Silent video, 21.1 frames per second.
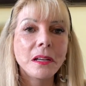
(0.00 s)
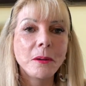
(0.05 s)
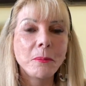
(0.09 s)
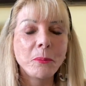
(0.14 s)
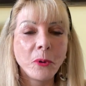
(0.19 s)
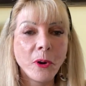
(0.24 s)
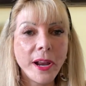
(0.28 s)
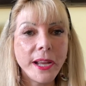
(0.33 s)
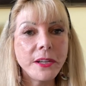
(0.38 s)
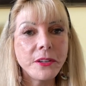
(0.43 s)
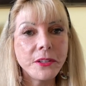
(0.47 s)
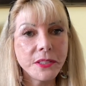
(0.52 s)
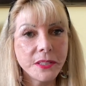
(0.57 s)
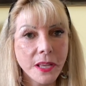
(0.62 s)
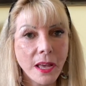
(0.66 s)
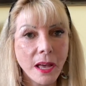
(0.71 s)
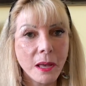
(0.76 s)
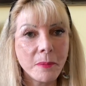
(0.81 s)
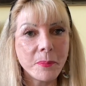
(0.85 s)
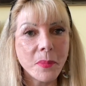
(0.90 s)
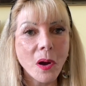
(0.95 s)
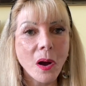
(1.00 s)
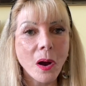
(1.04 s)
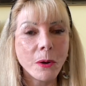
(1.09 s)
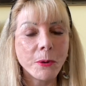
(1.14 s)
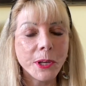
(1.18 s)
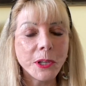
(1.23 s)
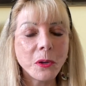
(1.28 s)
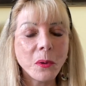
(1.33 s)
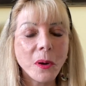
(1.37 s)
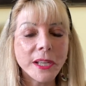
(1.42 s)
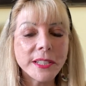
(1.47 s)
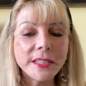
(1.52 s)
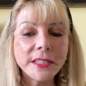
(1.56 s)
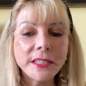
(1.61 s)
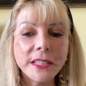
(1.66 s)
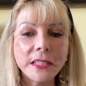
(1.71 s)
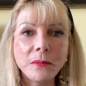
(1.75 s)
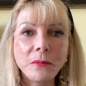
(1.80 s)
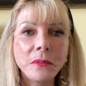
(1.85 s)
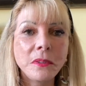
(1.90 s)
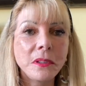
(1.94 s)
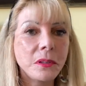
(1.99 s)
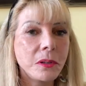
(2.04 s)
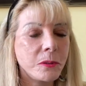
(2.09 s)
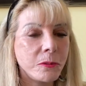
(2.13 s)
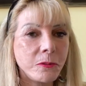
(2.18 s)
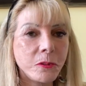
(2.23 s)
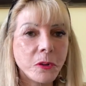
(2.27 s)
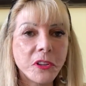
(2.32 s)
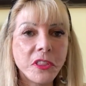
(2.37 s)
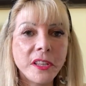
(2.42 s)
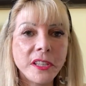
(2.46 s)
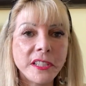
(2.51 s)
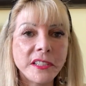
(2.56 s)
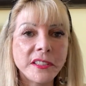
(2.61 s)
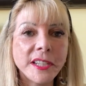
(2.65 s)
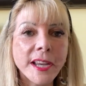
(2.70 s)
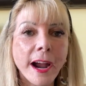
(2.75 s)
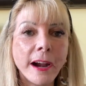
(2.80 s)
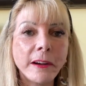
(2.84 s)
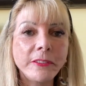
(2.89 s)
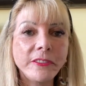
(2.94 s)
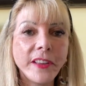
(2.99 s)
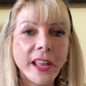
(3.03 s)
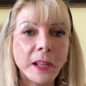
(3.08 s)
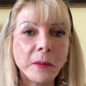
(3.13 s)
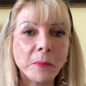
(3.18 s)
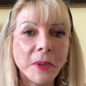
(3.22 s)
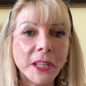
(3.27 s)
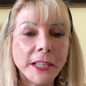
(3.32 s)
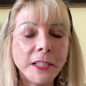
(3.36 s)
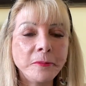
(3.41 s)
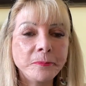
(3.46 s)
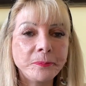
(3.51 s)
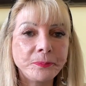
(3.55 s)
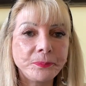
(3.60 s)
Prayers up are requested for the entire family.